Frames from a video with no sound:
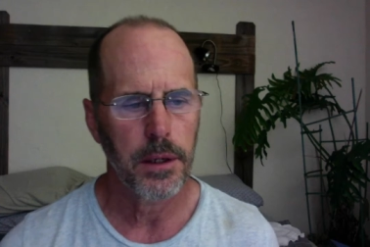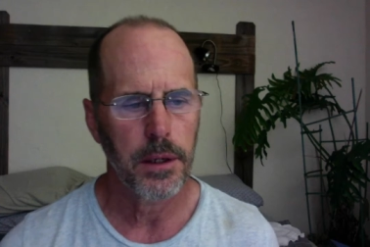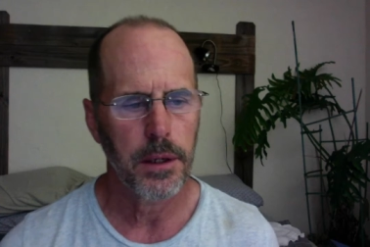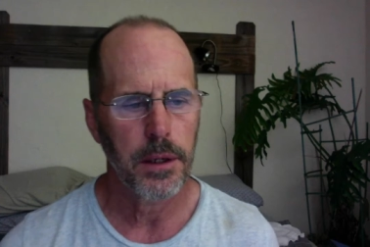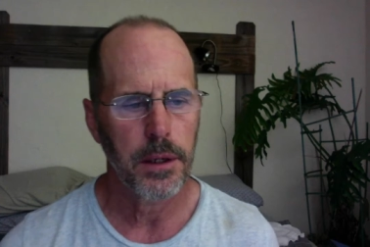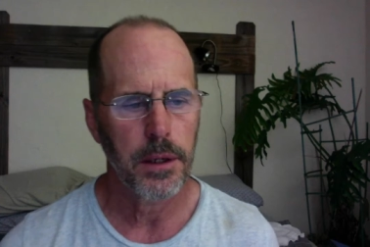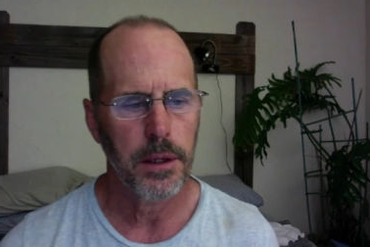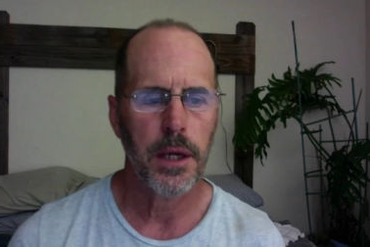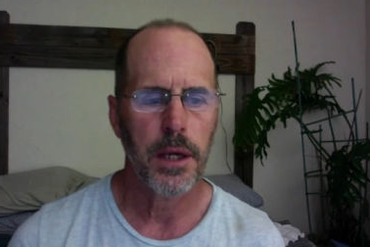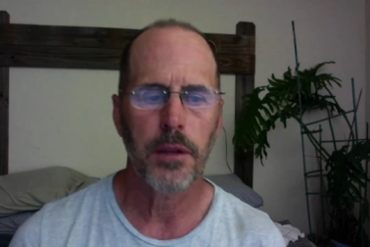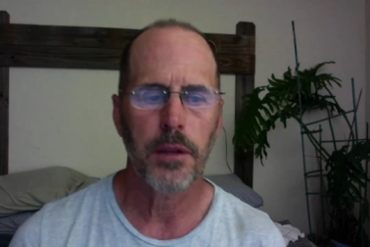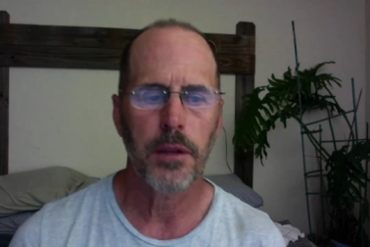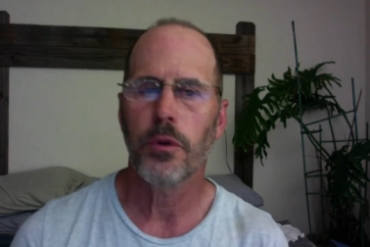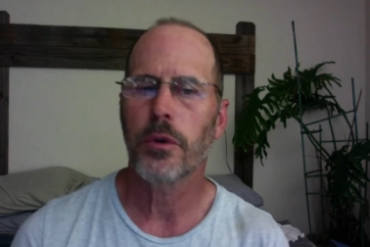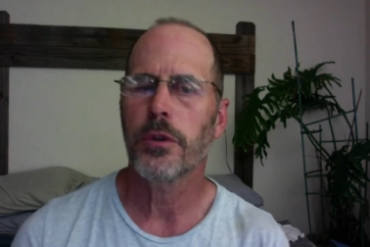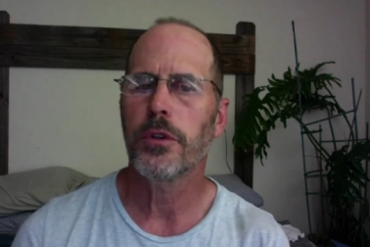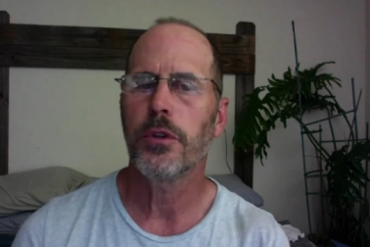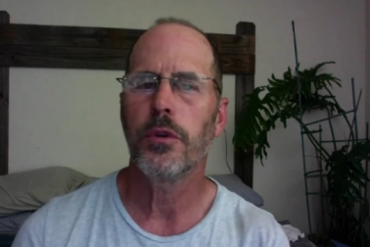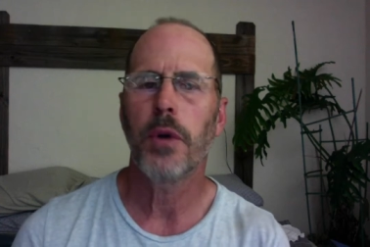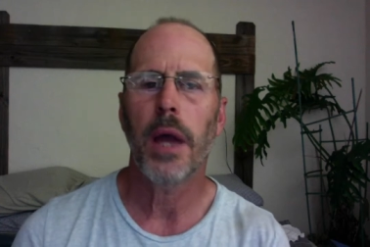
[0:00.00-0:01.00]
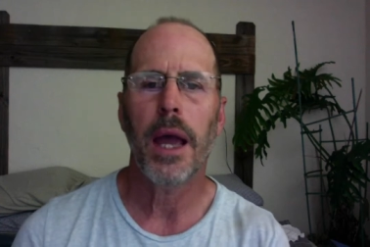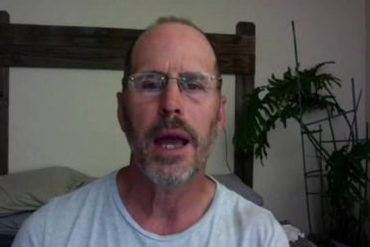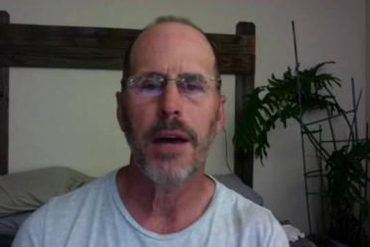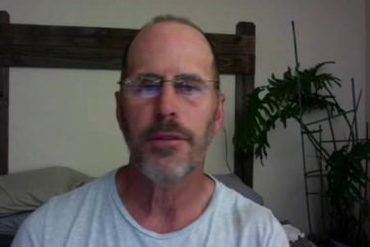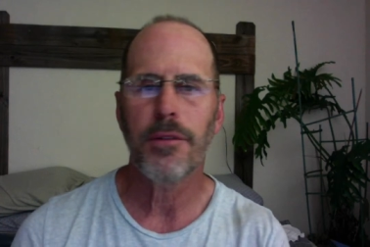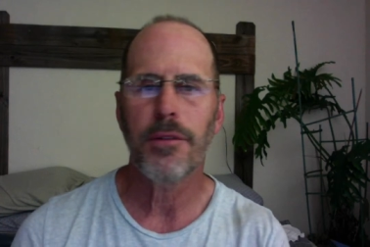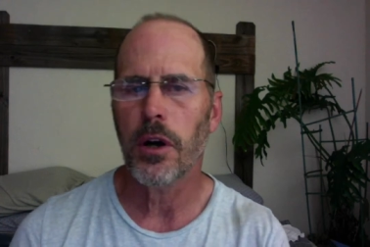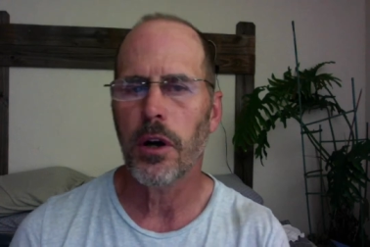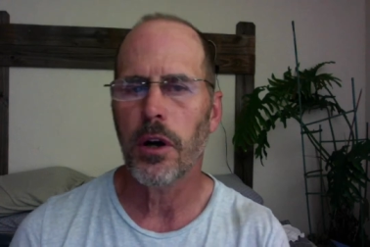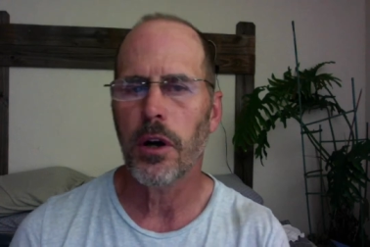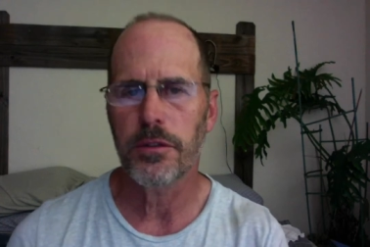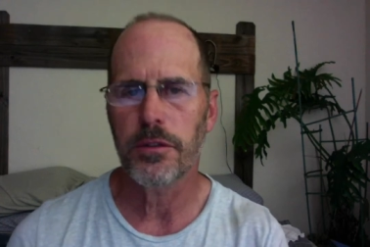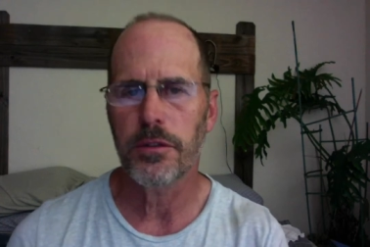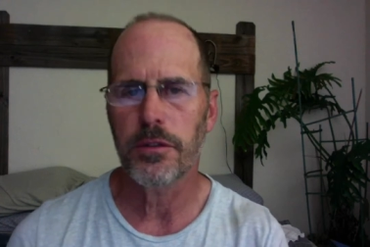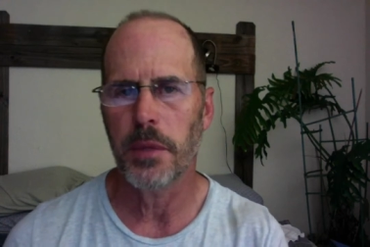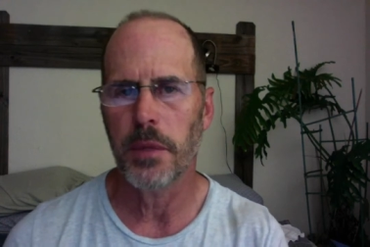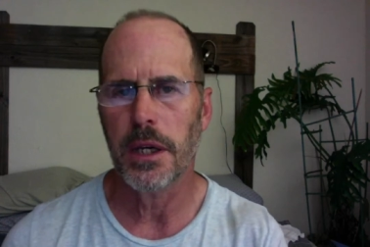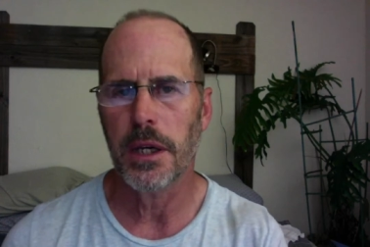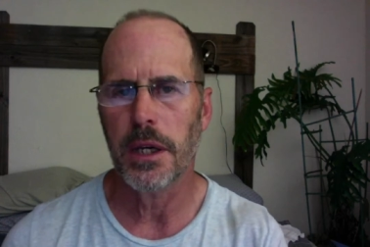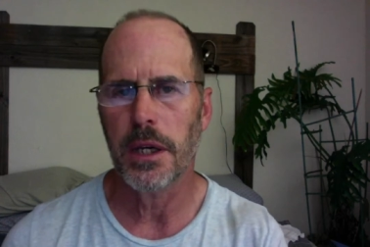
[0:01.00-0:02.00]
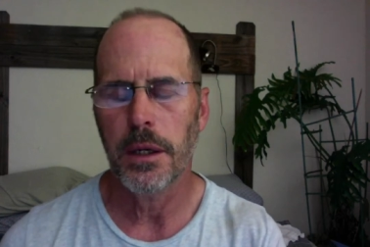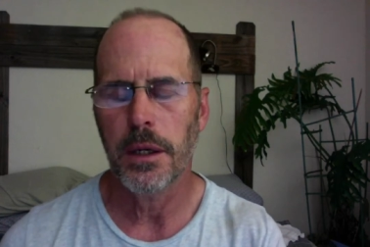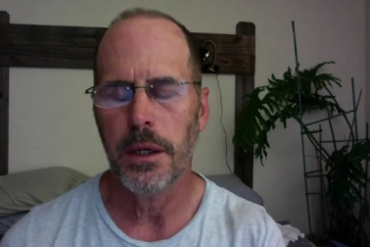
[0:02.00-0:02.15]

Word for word: saying, Lord, you have all of me.